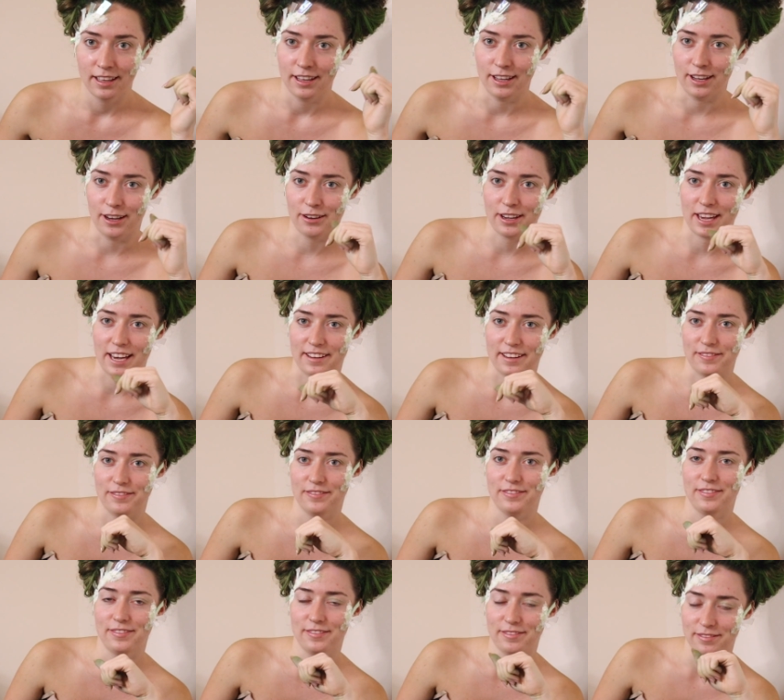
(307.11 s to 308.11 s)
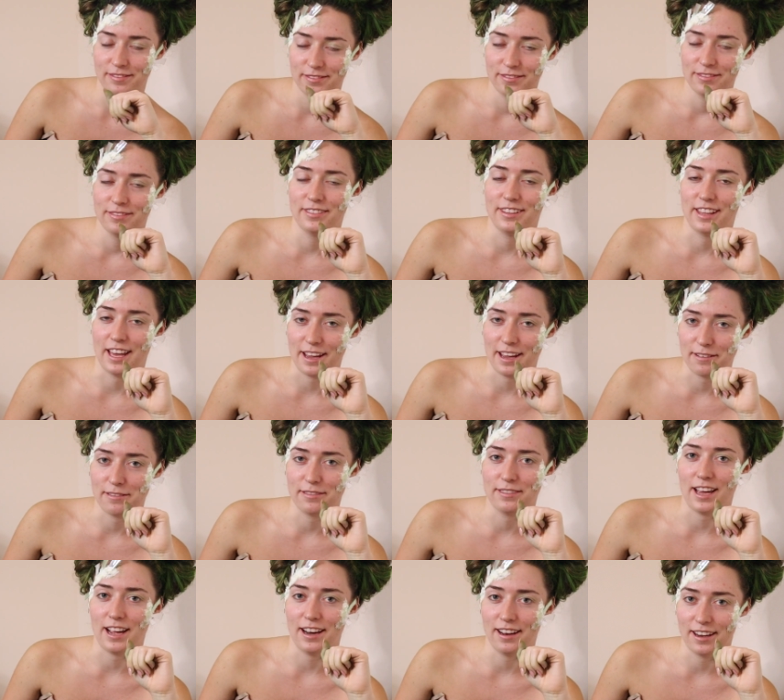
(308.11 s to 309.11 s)
Oh yeah, they
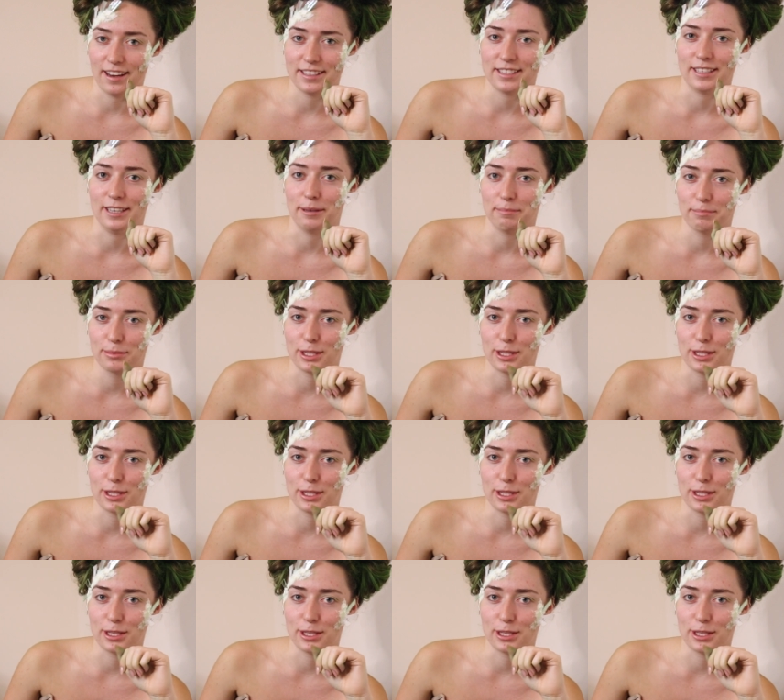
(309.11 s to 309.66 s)
light up.